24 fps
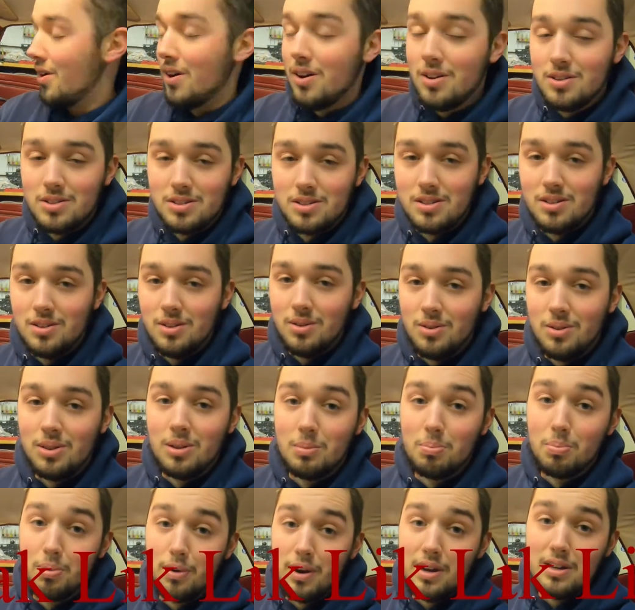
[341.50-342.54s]
Also, the
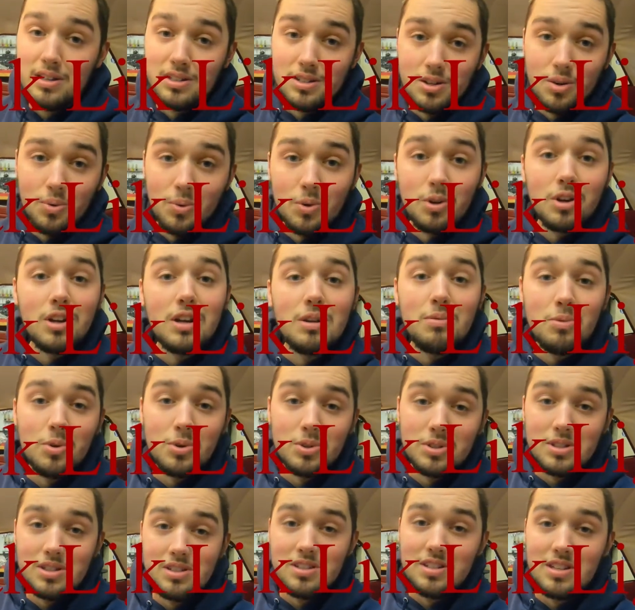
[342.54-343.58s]
brakes don't work anymore
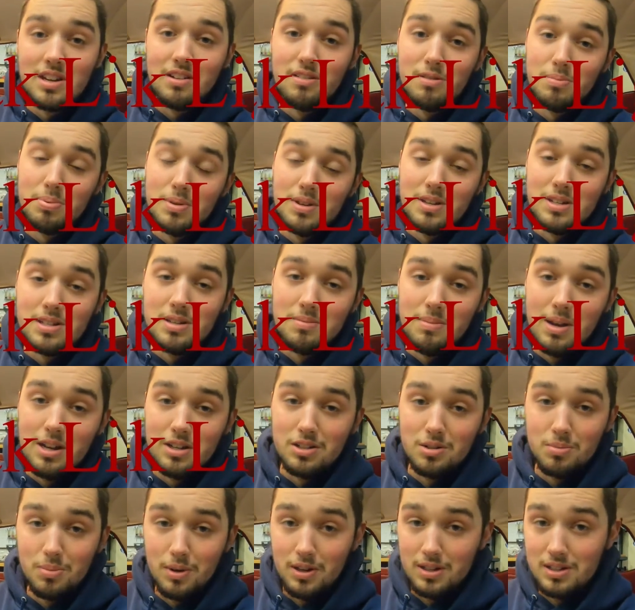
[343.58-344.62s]
since I replaced the
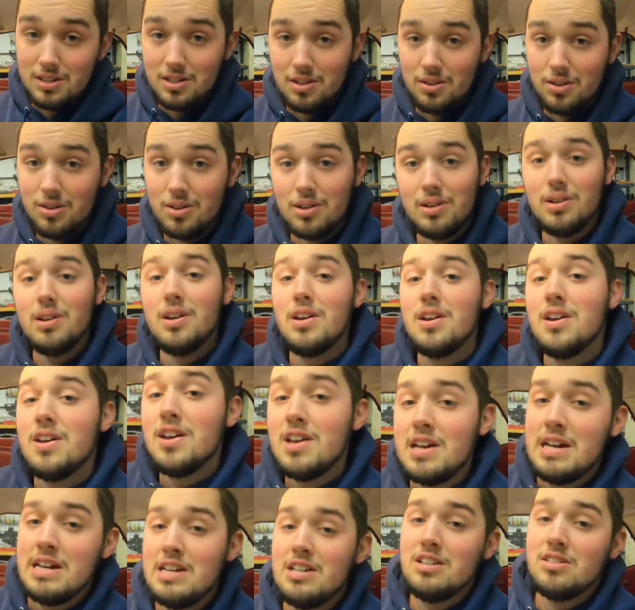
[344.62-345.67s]
master brake cylinder,
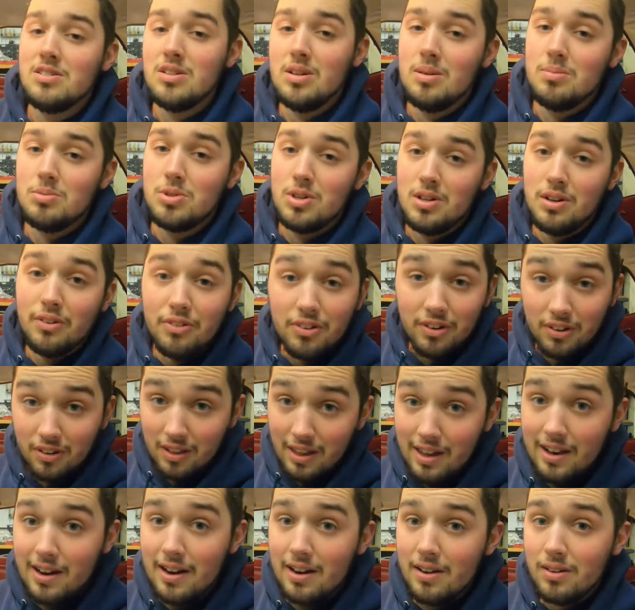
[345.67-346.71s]
so I'm trying to figure
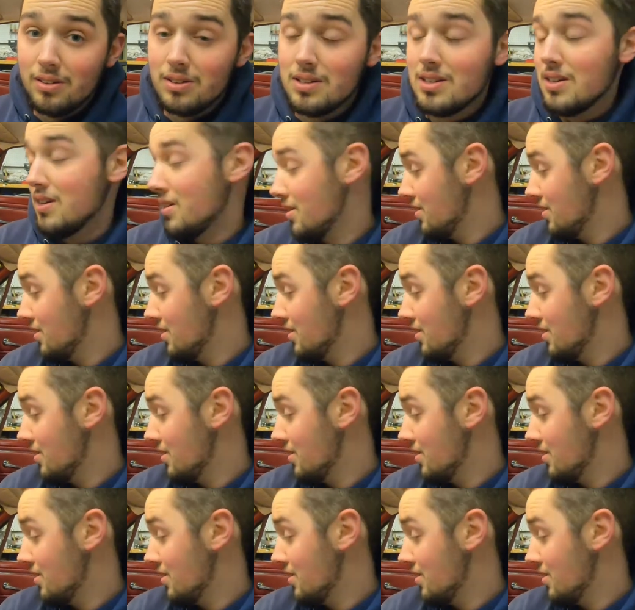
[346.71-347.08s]
that out.